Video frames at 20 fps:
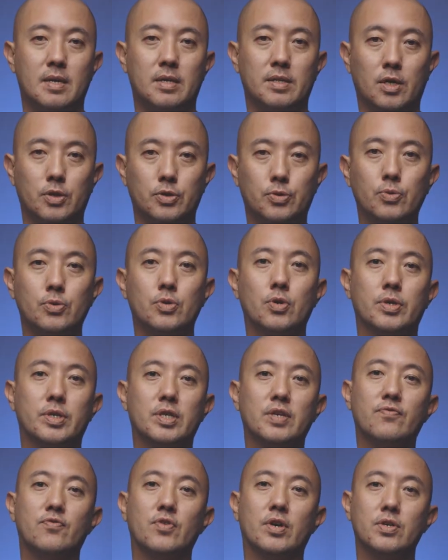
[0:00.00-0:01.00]
Now do
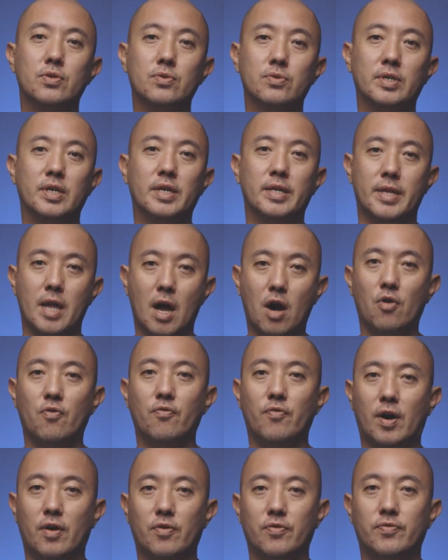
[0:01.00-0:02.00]
note, if you are using an L
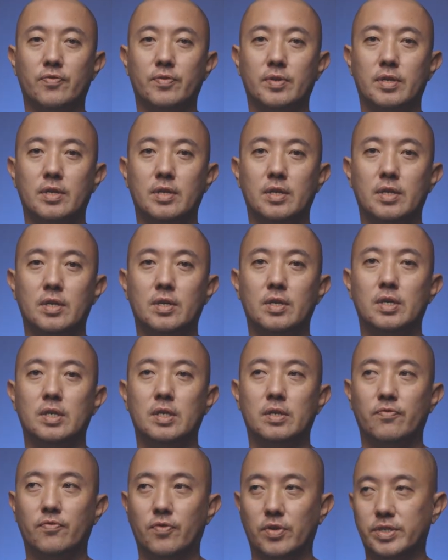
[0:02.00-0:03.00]
valve,
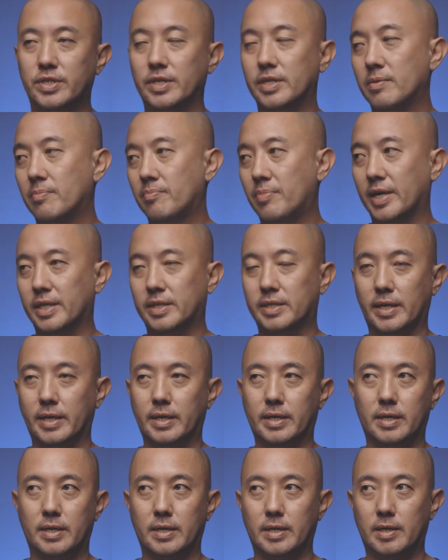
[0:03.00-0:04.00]
for certain bikes
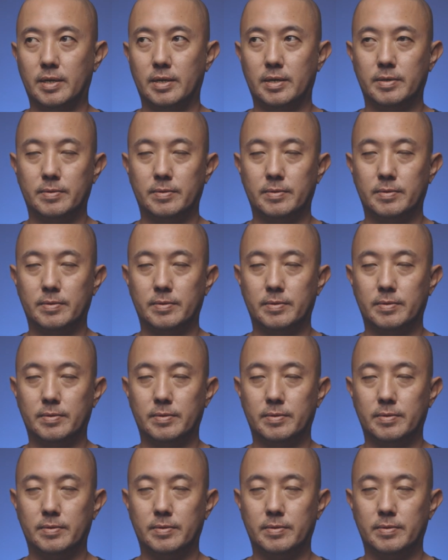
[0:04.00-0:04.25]
like a